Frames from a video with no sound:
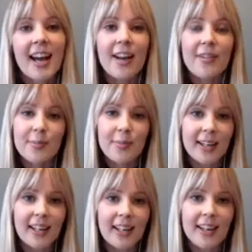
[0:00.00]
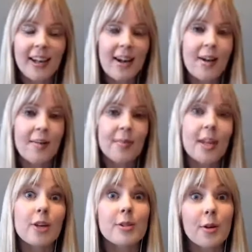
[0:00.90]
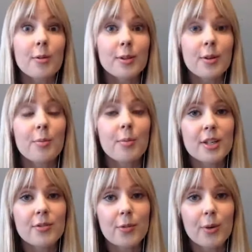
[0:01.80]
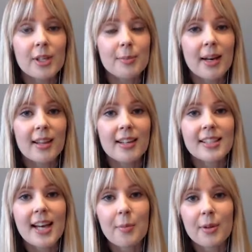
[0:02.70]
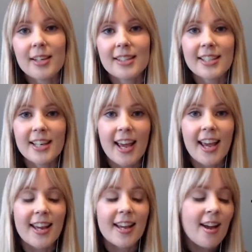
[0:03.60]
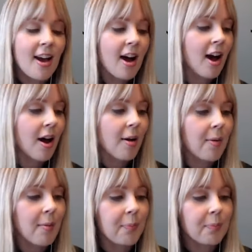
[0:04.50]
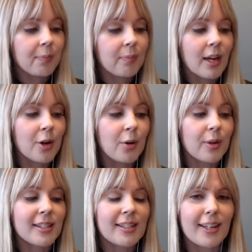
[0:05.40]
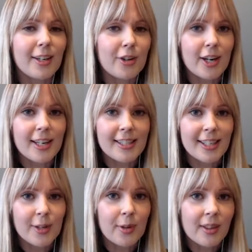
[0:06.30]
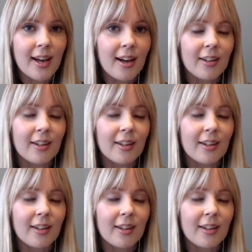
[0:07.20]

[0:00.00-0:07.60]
Hi, everybody. Thank you so much for spending this time with us today. I know it's getting crazy with the